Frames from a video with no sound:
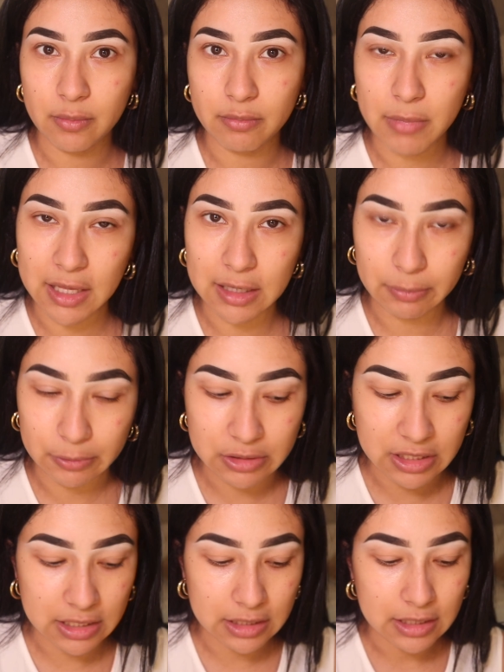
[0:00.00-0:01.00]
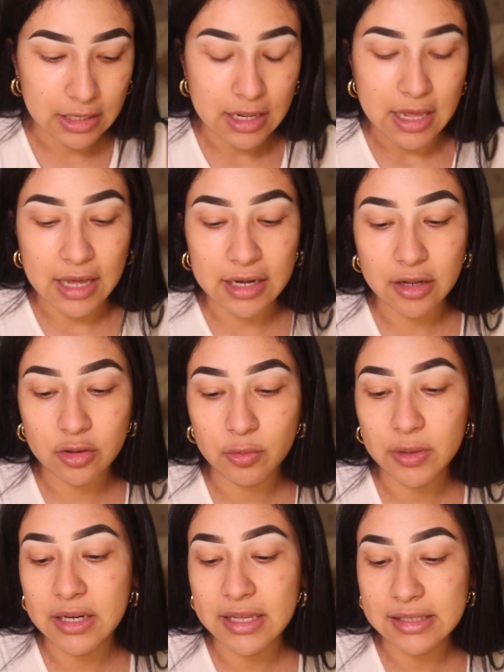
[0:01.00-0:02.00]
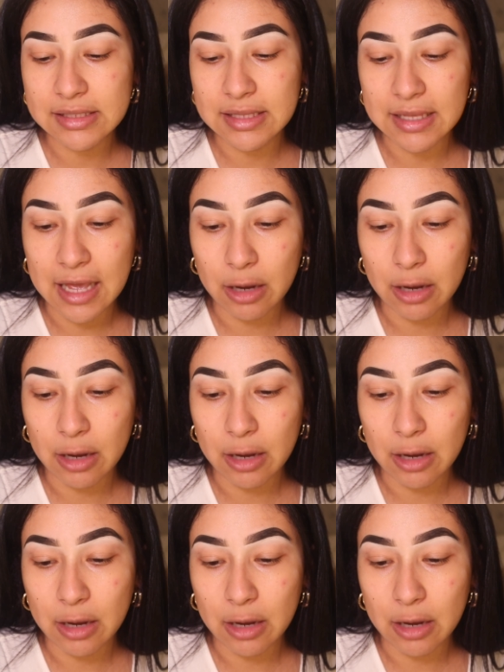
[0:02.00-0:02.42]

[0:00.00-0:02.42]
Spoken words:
makeup routine. Another one is the